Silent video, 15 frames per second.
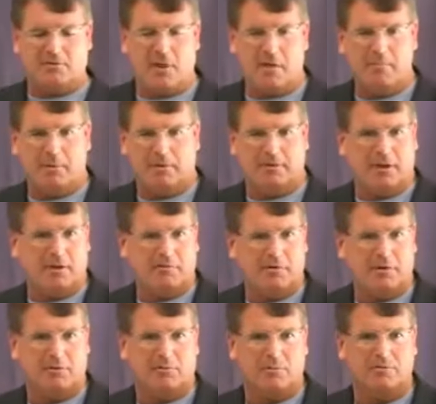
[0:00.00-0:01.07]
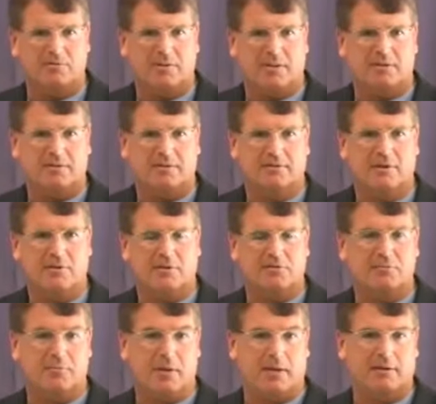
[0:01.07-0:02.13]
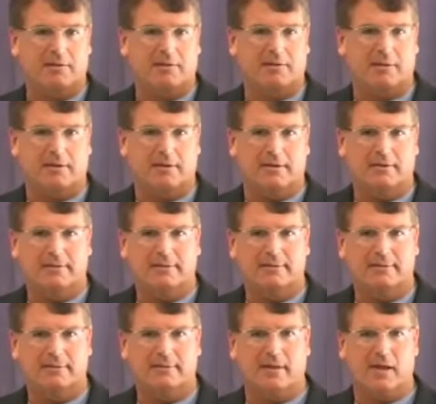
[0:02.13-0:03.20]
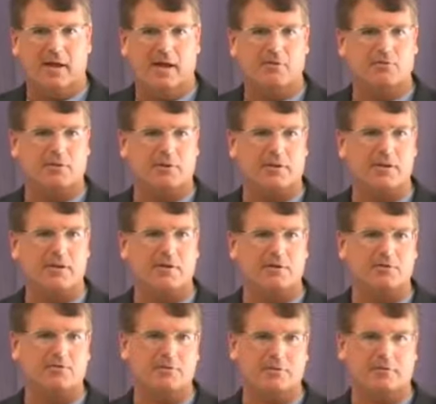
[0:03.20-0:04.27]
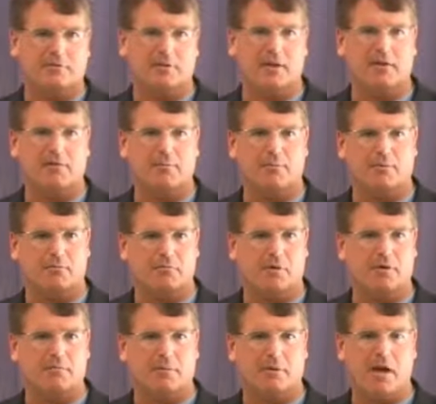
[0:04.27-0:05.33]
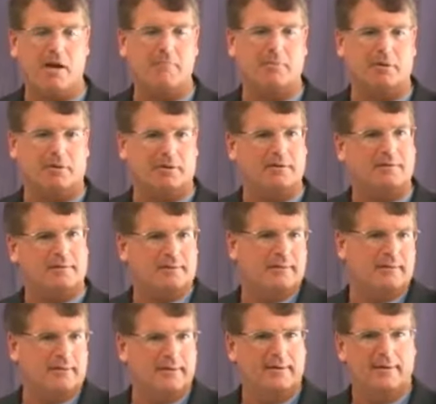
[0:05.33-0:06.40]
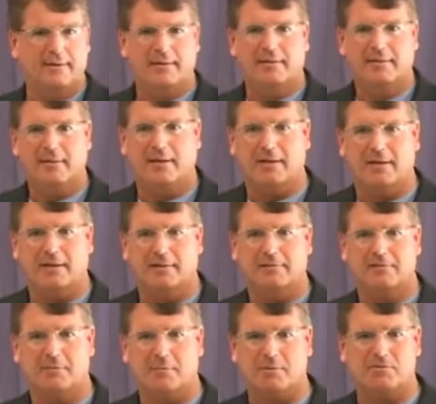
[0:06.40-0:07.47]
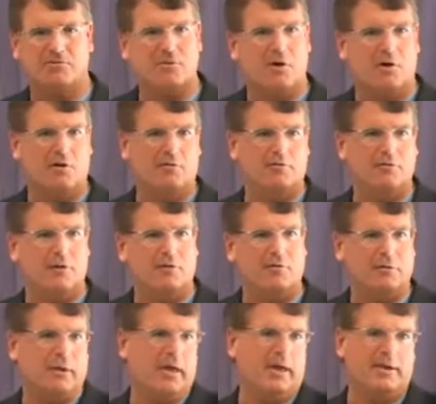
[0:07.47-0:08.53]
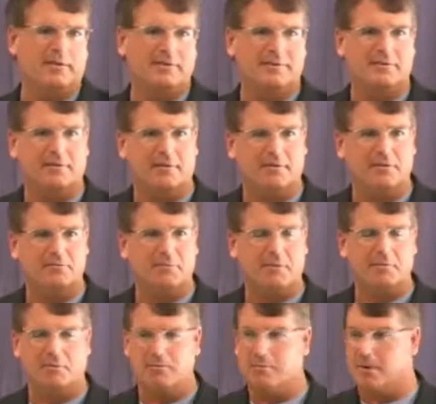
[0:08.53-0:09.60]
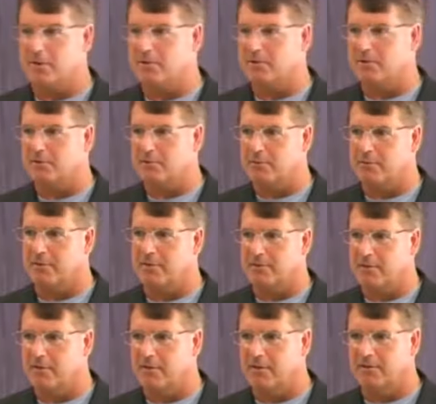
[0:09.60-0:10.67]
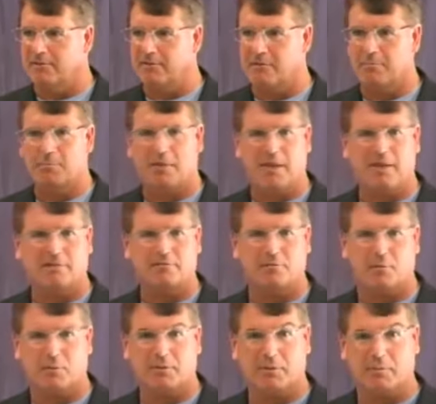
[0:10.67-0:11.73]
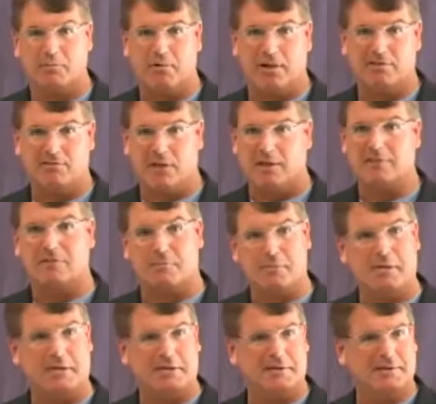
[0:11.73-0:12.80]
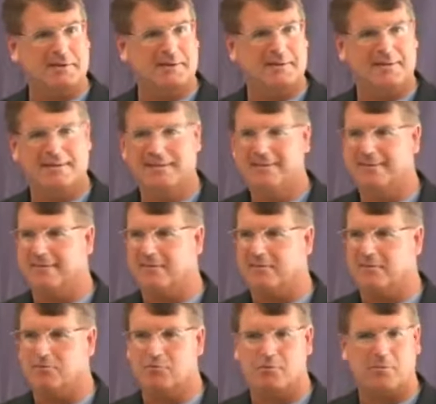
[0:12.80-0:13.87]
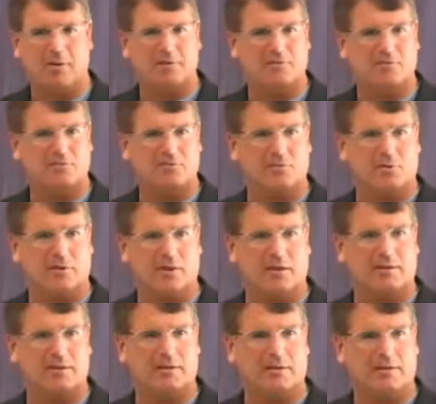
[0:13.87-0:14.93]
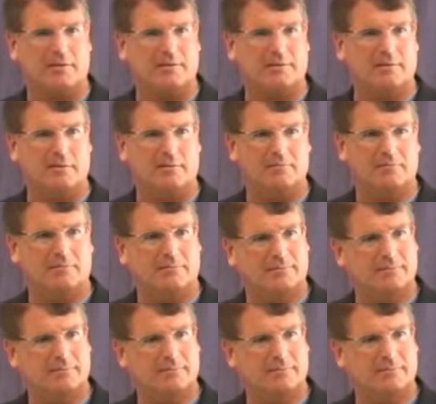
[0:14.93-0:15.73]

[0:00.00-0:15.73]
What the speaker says: of this op-ed that I wrote was that don't expect 100 years of government-run monopoly to be solved overnight. All these people in Maryland they all have their plans for what the price ought to be. The truth is sort of like the